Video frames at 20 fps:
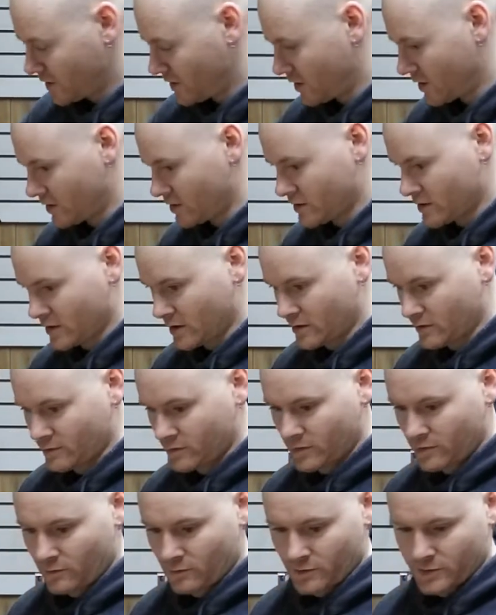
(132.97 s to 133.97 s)
And
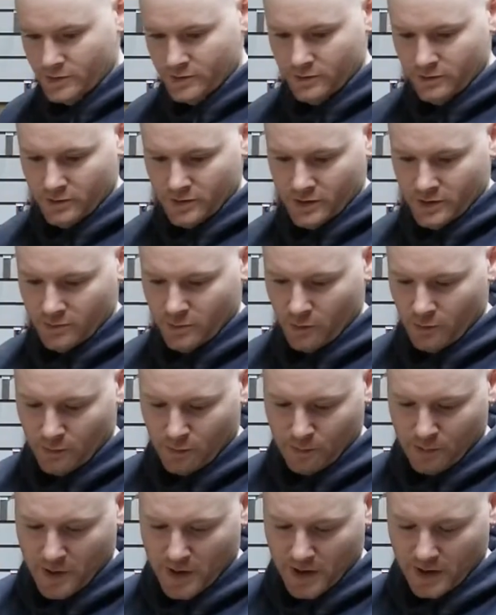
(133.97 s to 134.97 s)
you know, we'll do a little bit
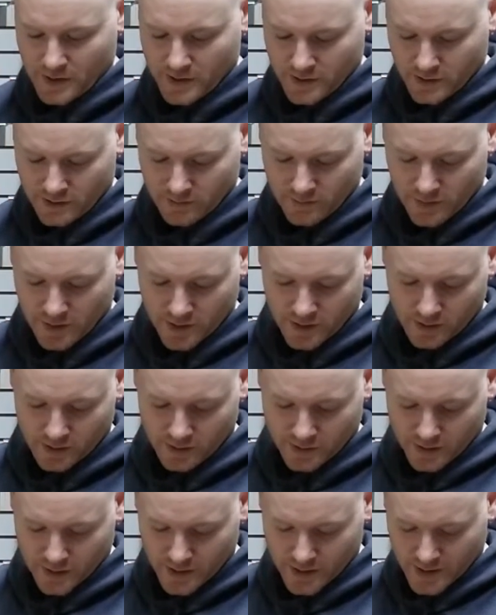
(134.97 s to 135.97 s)
with paint to make it
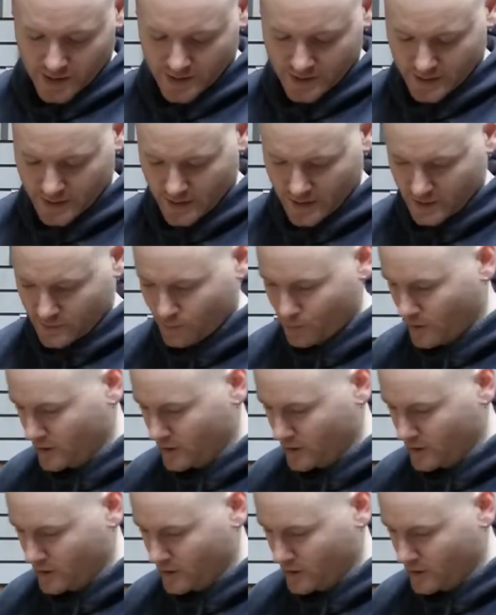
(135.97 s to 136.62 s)
look like it has an edge,